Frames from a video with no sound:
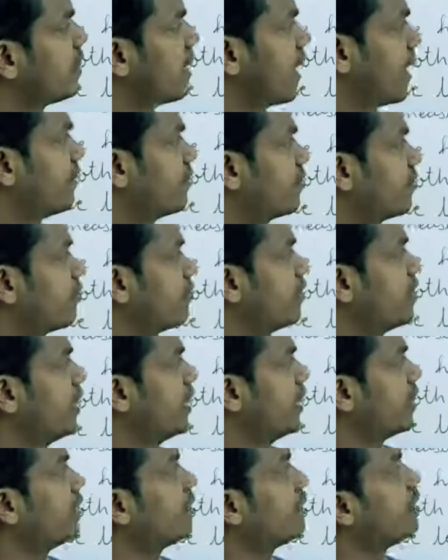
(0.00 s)
the length of
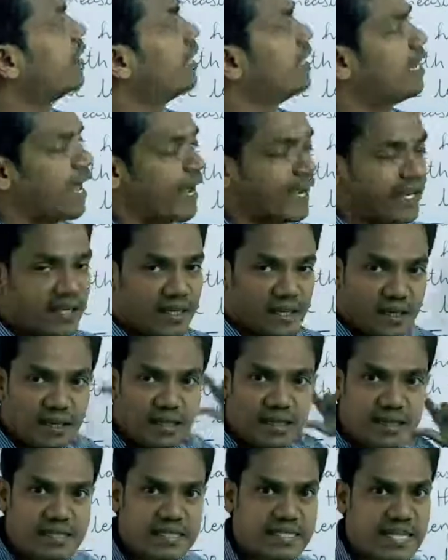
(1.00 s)
the
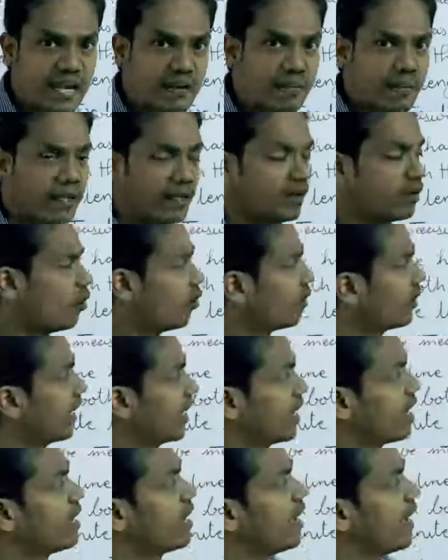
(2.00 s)
line segment.
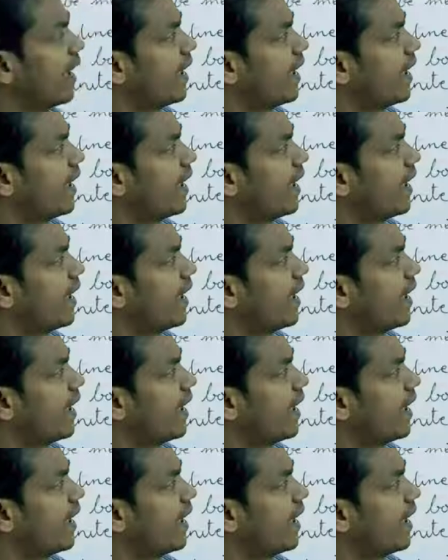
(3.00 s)
Okay.